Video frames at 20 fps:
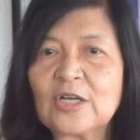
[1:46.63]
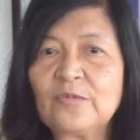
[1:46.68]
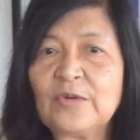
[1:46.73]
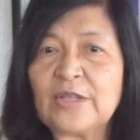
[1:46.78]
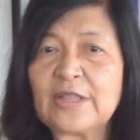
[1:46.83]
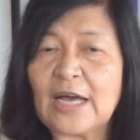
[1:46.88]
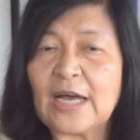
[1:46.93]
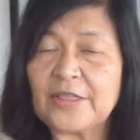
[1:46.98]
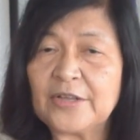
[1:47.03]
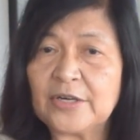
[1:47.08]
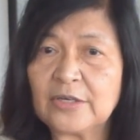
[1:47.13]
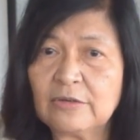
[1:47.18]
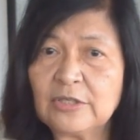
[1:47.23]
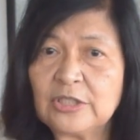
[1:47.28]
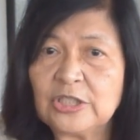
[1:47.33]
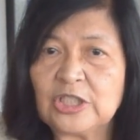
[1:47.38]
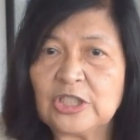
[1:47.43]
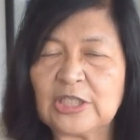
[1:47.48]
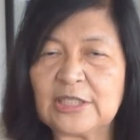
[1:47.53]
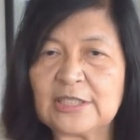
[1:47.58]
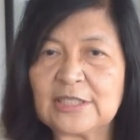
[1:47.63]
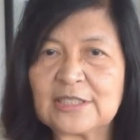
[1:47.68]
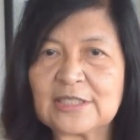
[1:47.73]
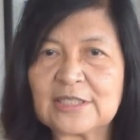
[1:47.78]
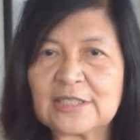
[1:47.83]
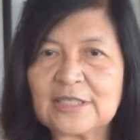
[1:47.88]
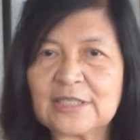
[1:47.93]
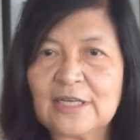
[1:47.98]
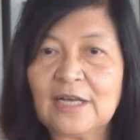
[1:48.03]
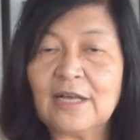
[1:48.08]
with other
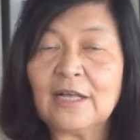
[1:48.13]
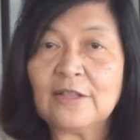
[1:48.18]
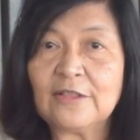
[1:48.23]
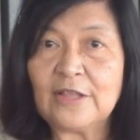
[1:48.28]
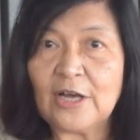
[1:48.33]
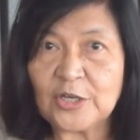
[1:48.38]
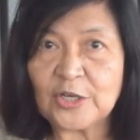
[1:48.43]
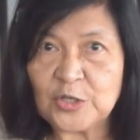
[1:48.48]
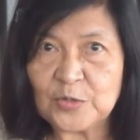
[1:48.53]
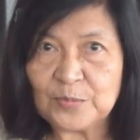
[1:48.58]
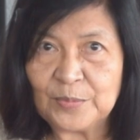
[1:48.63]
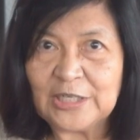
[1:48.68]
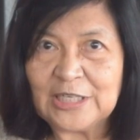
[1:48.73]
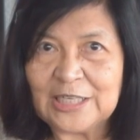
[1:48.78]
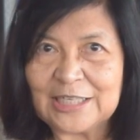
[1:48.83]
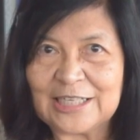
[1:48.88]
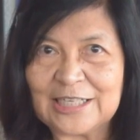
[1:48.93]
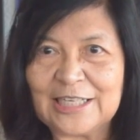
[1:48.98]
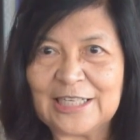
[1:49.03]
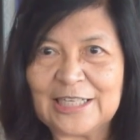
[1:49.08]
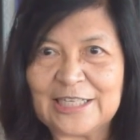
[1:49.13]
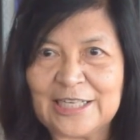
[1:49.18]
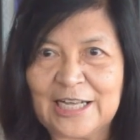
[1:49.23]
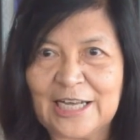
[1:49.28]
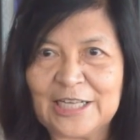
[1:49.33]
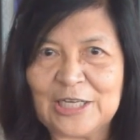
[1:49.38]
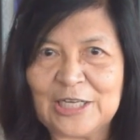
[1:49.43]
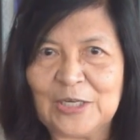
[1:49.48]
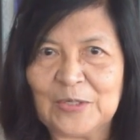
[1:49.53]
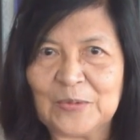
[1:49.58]
Christians, the ecumenical
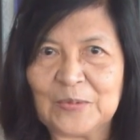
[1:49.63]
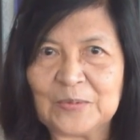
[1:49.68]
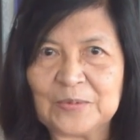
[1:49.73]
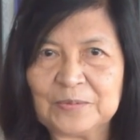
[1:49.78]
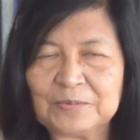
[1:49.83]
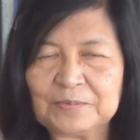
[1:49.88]
dialogue.